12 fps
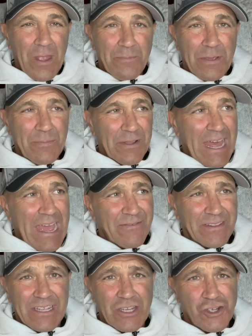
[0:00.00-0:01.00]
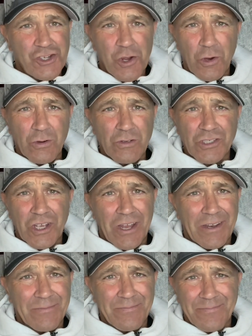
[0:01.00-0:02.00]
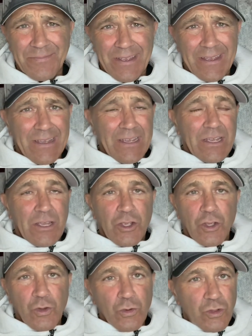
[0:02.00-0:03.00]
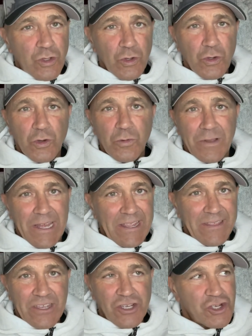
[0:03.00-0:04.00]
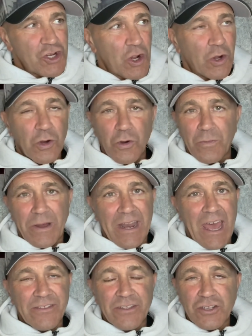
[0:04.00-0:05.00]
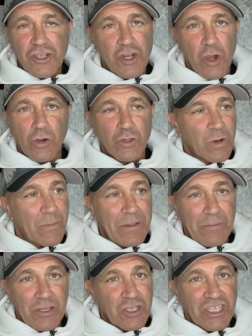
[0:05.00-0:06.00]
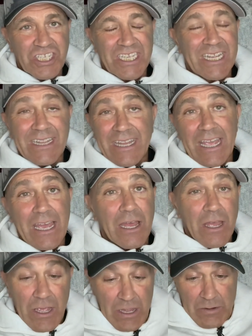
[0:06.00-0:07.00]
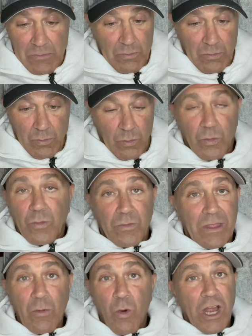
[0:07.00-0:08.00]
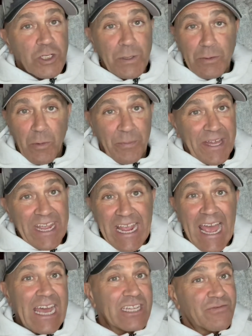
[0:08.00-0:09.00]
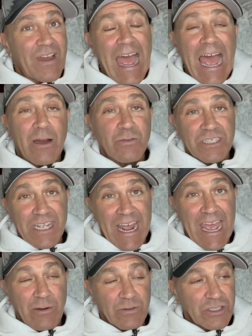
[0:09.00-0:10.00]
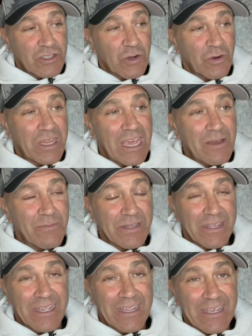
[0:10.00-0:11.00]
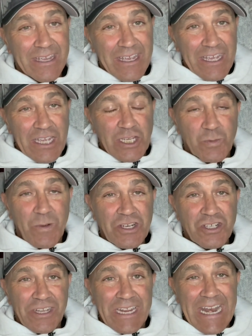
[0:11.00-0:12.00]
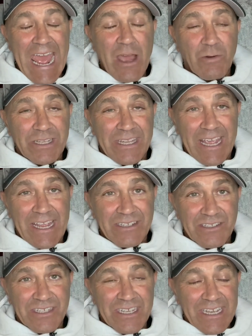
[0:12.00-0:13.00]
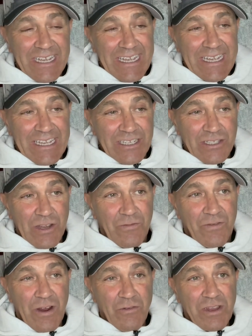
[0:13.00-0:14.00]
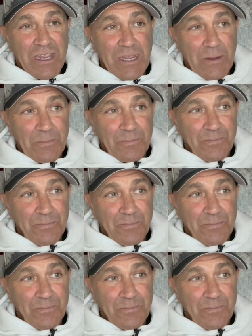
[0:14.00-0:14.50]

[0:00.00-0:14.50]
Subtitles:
people having these shows on YouTube like this show, but other shows where people are just sitting there. They watch people play cards for hours and hours. So gambling, especially nowadays, is a very